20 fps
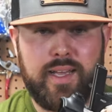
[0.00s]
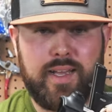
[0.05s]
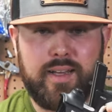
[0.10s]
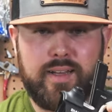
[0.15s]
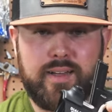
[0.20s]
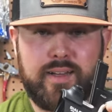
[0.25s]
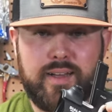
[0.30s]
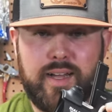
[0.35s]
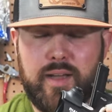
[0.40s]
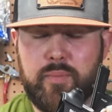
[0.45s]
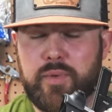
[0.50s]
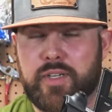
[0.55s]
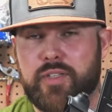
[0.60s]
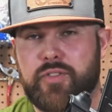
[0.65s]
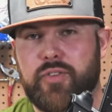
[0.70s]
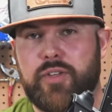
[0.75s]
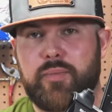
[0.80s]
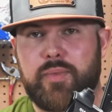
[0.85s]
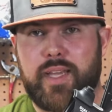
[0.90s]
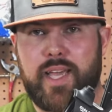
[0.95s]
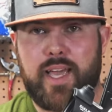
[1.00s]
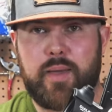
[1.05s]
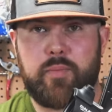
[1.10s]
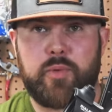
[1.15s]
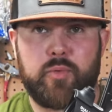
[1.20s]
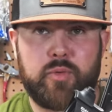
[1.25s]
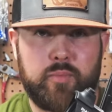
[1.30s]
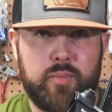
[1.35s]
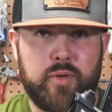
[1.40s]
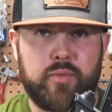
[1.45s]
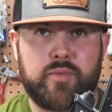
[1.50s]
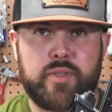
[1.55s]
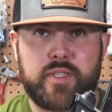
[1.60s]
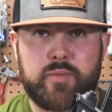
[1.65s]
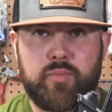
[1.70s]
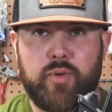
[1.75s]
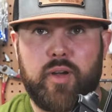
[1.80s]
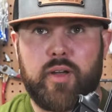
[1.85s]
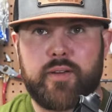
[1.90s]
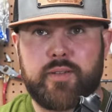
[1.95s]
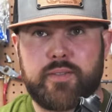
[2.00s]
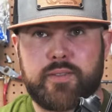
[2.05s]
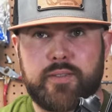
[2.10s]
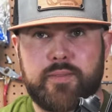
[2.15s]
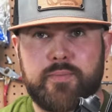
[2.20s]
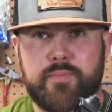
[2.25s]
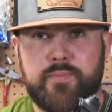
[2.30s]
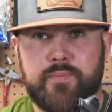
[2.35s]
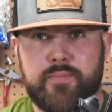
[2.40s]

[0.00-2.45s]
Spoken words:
I'm extremely happy with both these products.